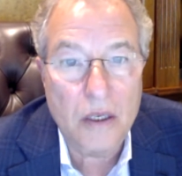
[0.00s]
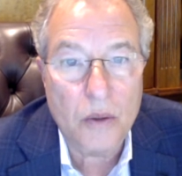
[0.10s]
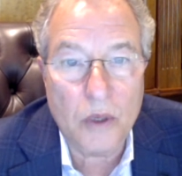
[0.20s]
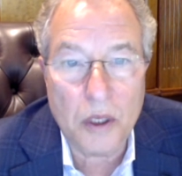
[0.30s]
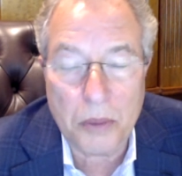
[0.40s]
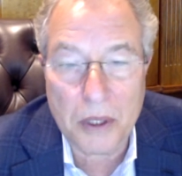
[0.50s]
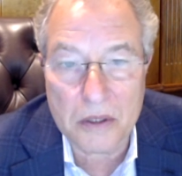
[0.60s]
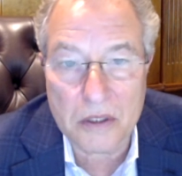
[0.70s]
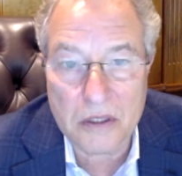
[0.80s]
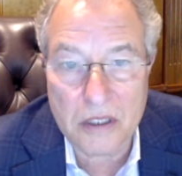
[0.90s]
We
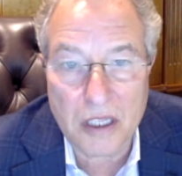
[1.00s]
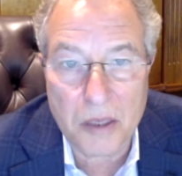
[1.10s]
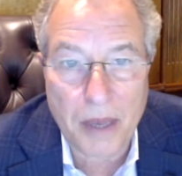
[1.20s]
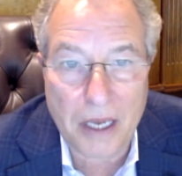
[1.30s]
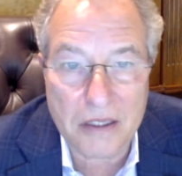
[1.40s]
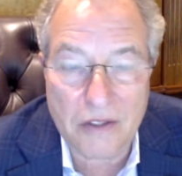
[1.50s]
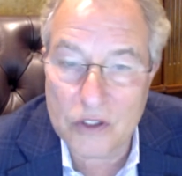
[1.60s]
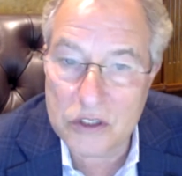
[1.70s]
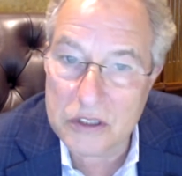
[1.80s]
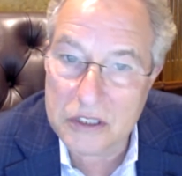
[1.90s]
appealed it to the Appellate
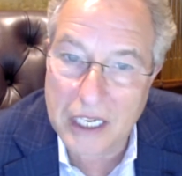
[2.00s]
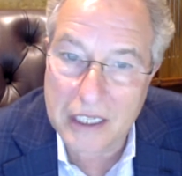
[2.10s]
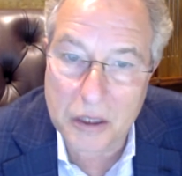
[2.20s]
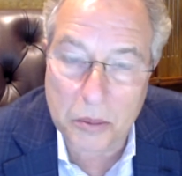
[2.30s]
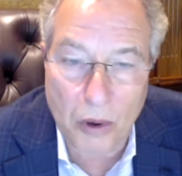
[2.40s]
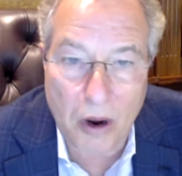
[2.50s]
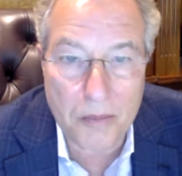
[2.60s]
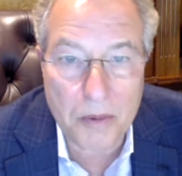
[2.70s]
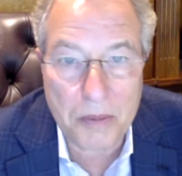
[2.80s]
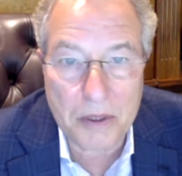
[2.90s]
Division Second
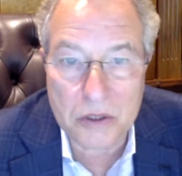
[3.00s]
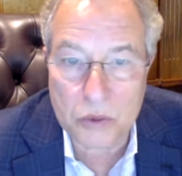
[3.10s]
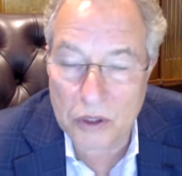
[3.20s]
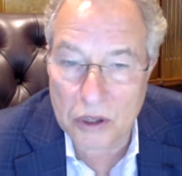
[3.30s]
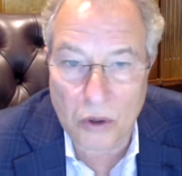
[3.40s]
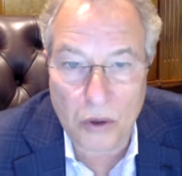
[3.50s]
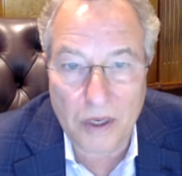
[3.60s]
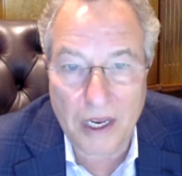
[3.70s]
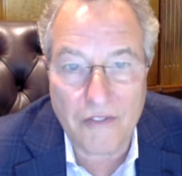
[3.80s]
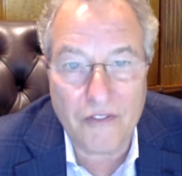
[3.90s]
Department because we thought we
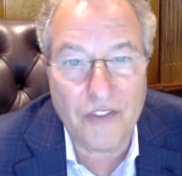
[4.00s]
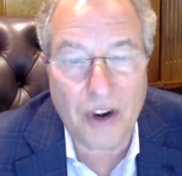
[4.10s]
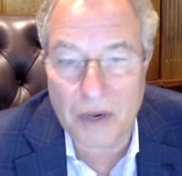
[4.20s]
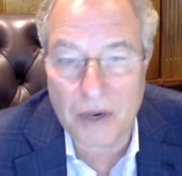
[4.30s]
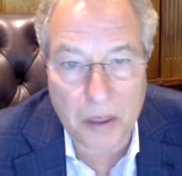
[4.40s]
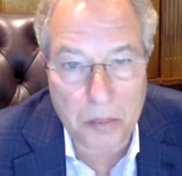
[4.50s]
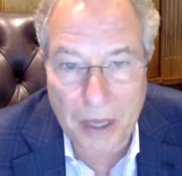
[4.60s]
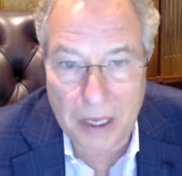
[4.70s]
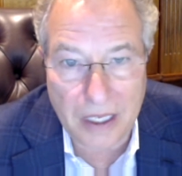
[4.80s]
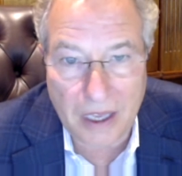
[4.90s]
had very
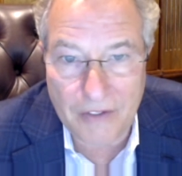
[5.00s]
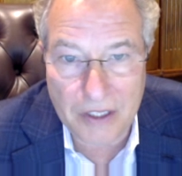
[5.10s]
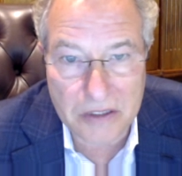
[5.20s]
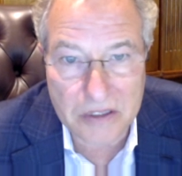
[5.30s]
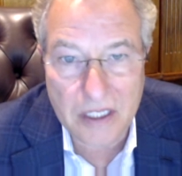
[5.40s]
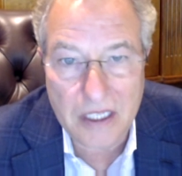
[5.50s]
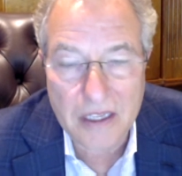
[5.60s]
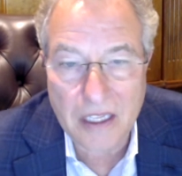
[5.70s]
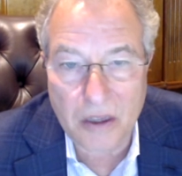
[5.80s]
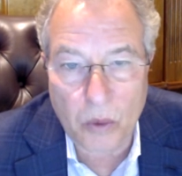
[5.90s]
compelling evidence
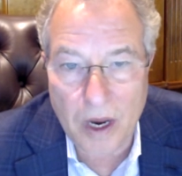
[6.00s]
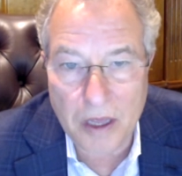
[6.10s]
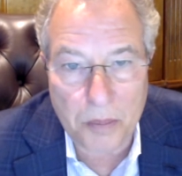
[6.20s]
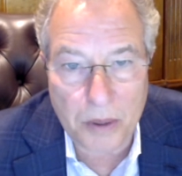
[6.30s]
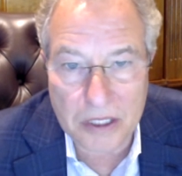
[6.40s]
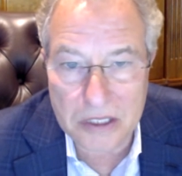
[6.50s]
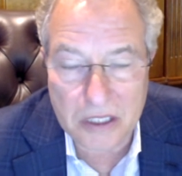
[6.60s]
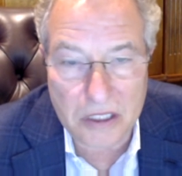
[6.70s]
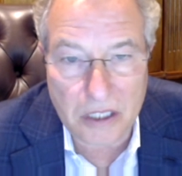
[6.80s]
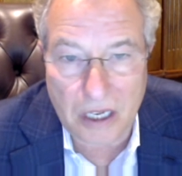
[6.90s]
that the way the police
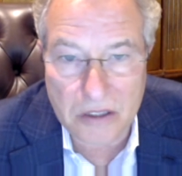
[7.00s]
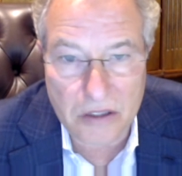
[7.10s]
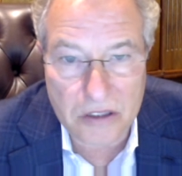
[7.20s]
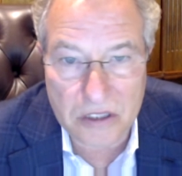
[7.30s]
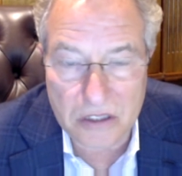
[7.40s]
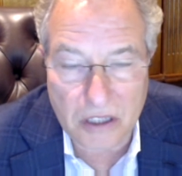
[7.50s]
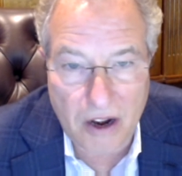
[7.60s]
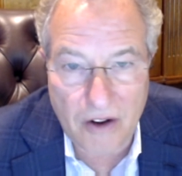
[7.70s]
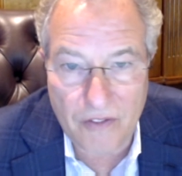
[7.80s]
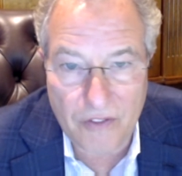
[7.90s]
conducted this
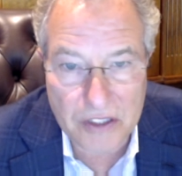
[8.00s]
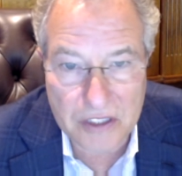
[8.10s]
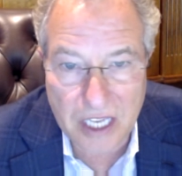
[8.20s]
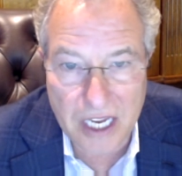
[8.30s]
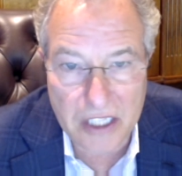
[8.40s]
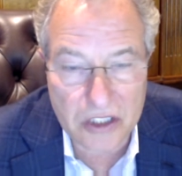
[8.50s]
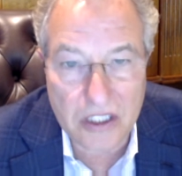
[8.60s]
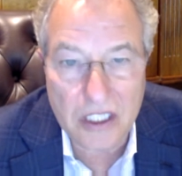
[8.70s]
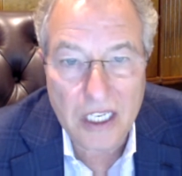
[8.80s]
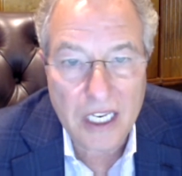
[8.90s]
entire investigation,
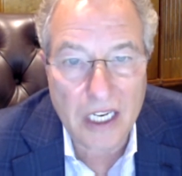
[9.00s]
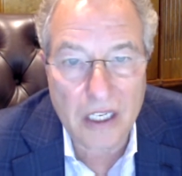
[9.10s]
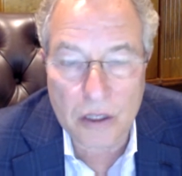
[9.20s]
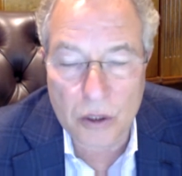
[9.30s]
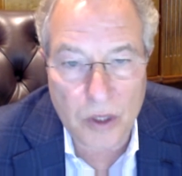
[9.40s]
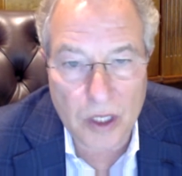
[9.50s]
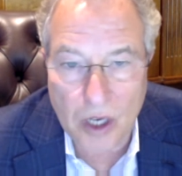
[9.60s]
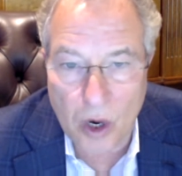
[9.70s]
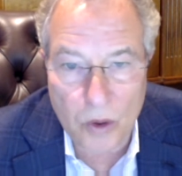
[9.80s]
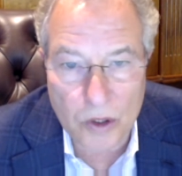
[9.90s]
including
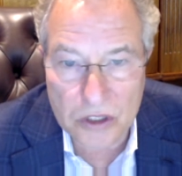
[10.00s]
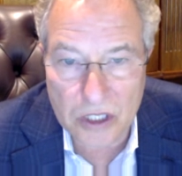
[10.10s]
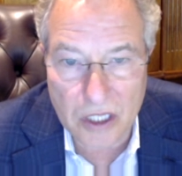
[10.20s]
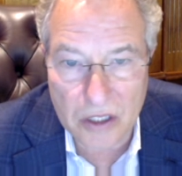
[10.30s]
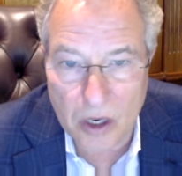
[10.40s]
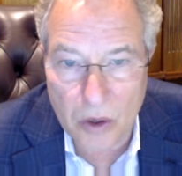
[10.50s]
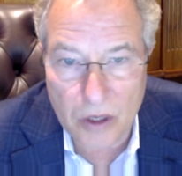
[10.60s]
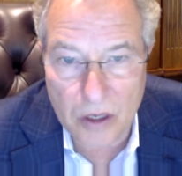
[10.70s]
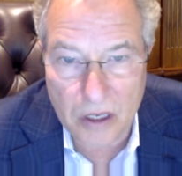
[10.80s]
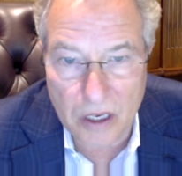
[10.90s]
coercing
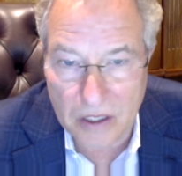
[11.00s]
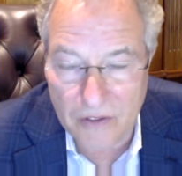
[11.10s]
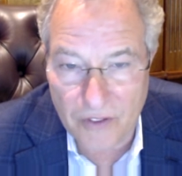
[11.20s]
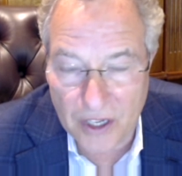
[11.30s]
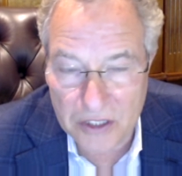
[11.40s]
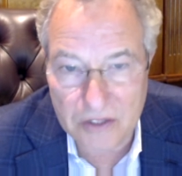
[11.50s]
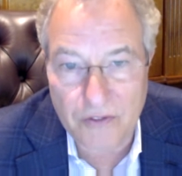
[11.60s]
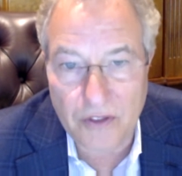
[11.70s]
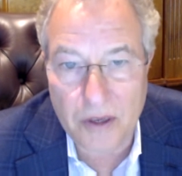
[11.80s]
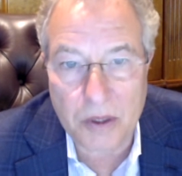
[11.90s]
a confession
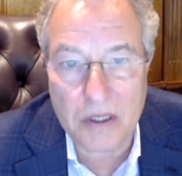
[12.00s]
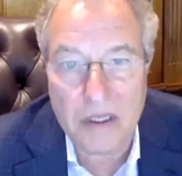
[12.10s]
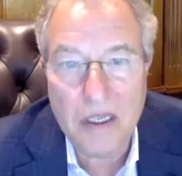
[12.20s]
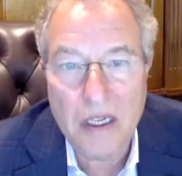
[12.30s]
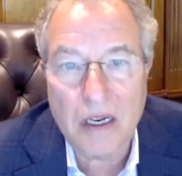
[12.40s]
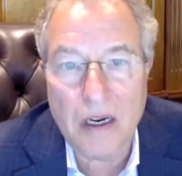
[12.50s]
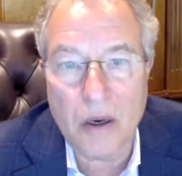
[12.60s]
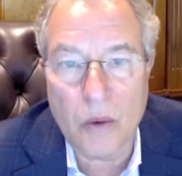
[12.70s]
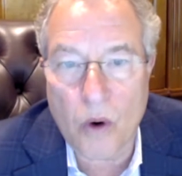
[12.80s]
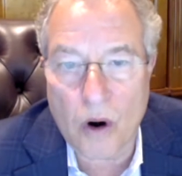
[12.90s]
from her,
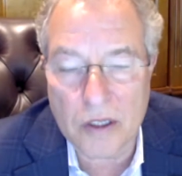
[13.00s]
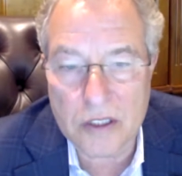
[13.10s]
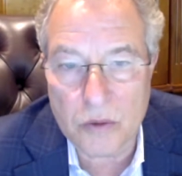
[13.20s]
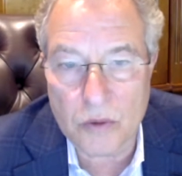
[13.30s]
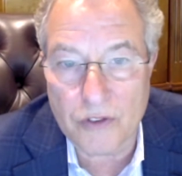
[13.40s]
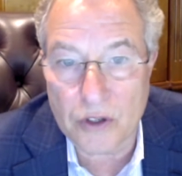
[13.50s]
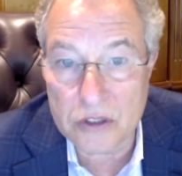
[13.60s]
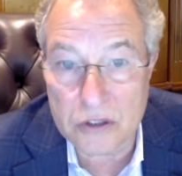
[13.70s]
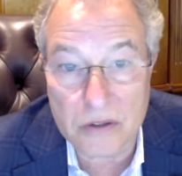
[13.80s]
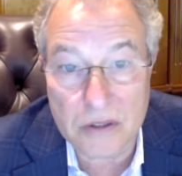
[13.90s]
warranted
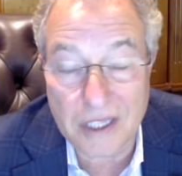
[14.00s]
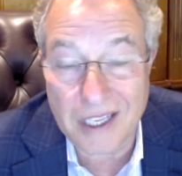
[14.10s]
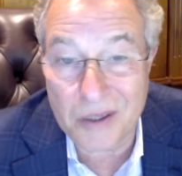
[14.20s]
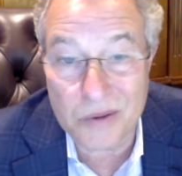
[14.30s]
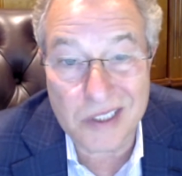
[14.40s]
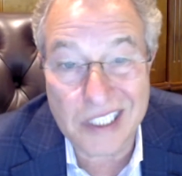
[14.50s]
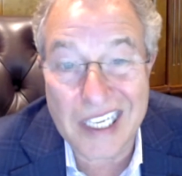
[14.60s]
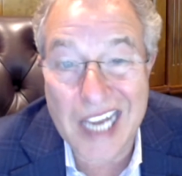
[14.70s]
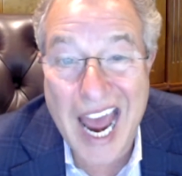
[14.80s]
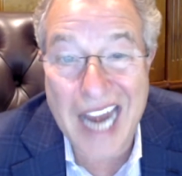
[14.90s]
reversal. It was a
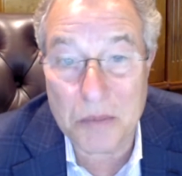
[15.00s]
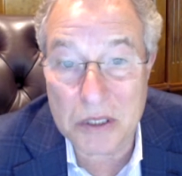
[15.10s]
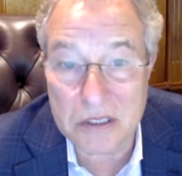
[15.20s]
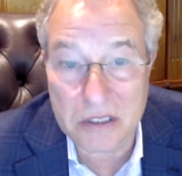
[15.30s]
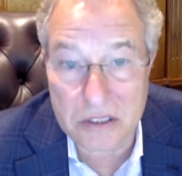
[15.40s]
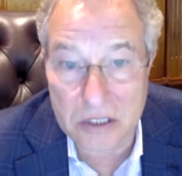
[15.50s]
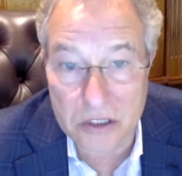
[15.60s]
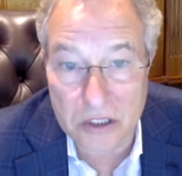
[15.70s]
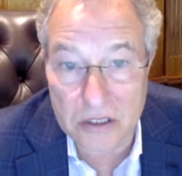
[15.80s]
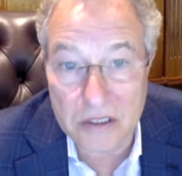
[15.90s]
unanimous
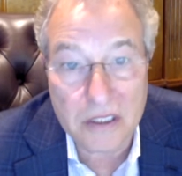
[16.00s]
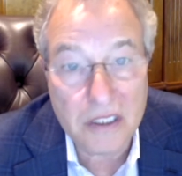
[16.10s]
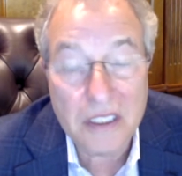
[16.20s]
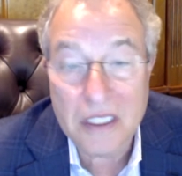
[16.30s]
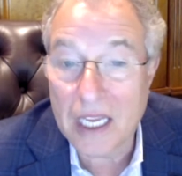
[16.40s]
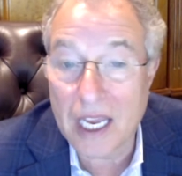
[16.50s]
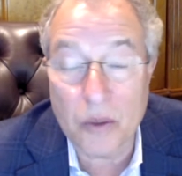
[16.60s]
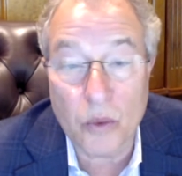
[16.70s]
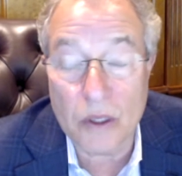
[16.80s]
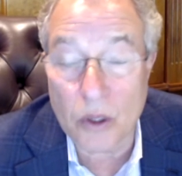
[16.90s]
decision,
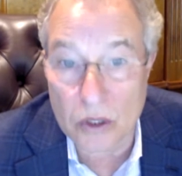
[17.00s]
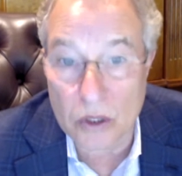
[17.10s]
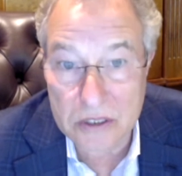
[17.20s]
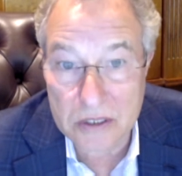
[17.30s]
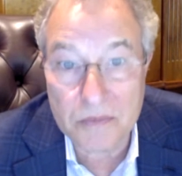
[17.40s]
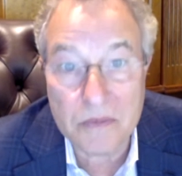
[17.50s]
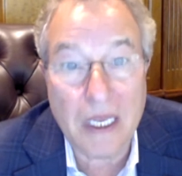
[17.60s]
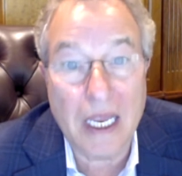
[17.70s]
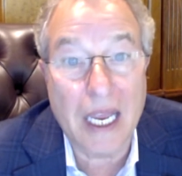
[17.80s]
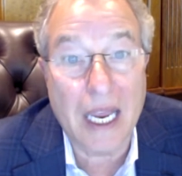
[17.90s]
and we lost.
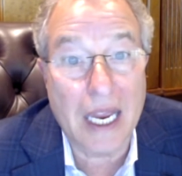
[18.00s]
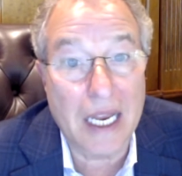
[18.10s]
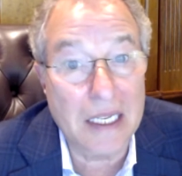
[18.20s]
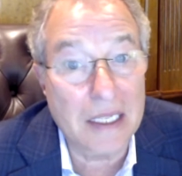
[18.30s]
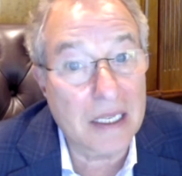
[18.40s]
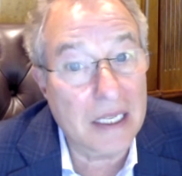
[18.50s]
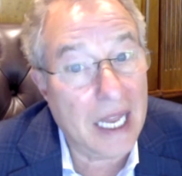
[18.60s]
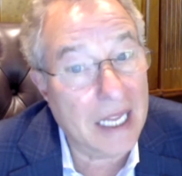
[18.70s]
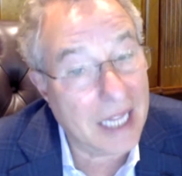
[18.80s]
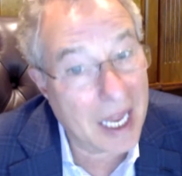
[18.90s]
And
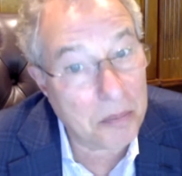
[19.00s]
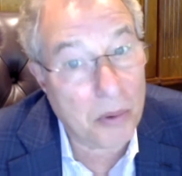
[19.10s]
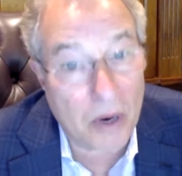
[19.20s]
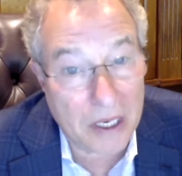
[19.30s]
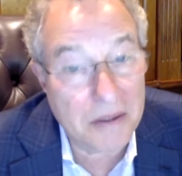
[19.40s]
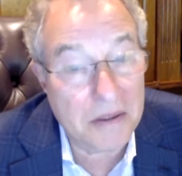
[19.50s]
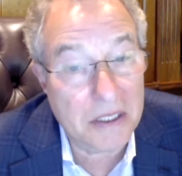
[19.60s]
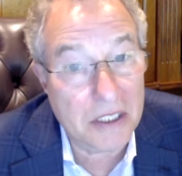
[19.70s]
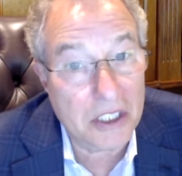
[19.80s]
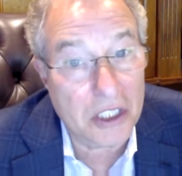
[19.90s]
at that point,
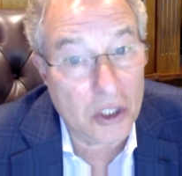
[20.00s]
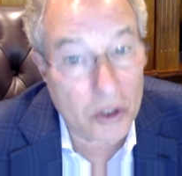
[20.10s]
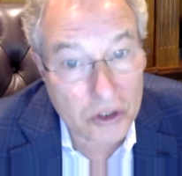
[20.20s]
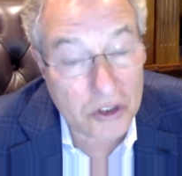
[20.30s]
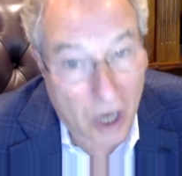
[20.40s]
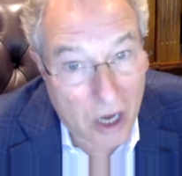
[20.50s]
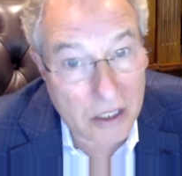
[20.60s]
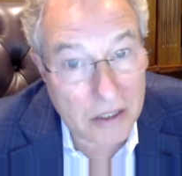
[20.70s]
you're stuck.